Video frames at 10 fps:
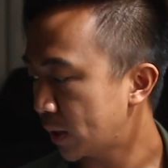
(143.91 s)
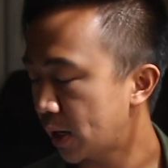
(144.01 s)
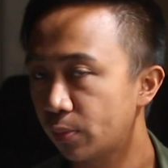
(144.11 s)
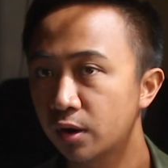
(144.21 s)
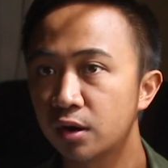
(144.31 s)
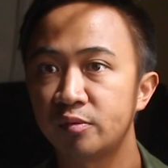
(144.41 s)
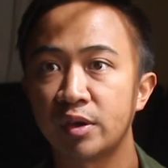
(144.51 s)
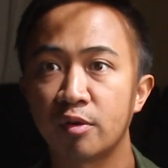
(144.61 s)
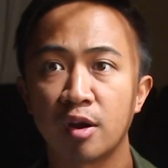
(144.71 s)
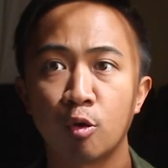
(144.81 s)
paper if
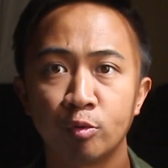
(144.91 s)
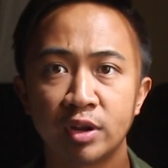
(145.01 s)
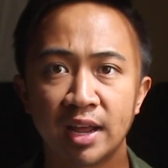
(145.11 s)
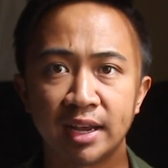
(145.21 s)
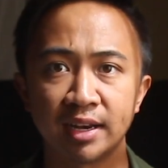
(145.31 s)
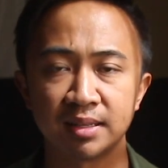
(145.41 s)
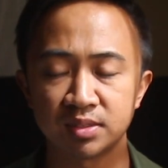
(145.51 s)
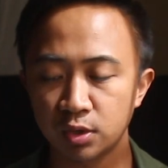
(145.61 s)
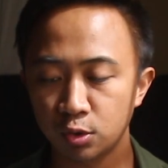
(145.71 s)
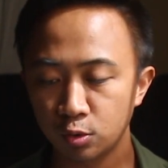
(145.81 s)
you ever owned a
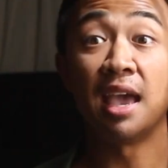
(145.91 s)
992.